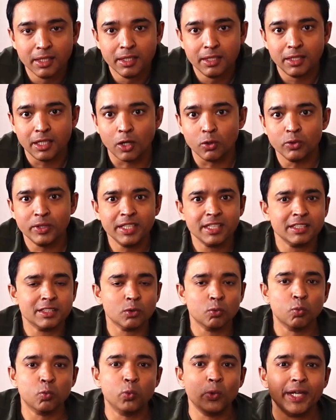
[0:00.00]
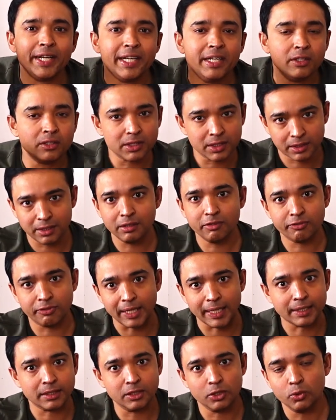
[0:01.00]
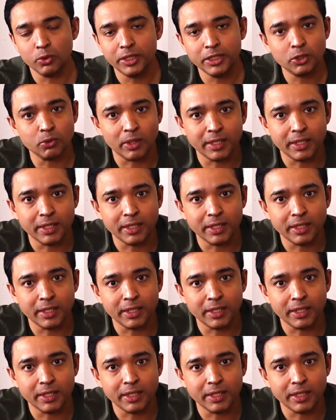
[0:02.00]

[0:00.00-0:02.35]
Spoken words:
Now, here is a very interesting fact you need to